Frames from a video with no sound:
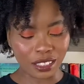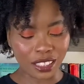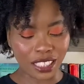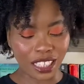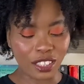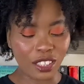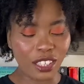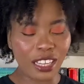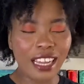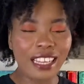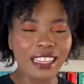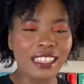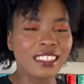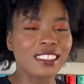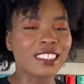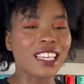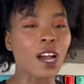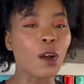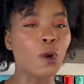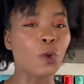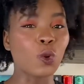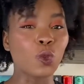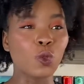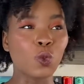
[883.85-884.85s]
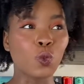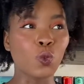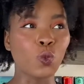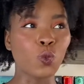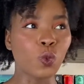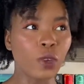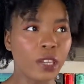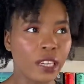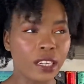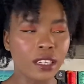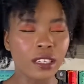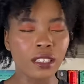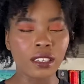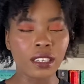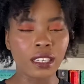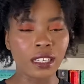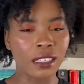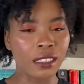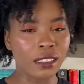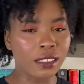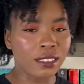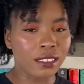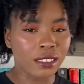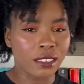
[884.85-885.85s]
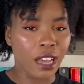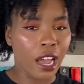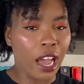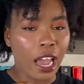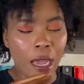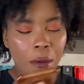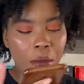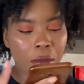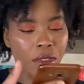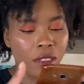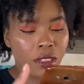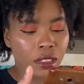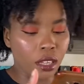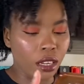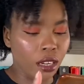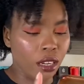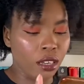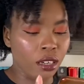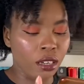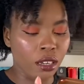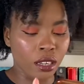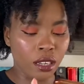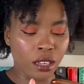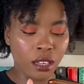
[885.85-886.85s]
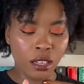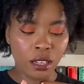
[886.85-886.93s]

So I thought at least I would win in the time thing.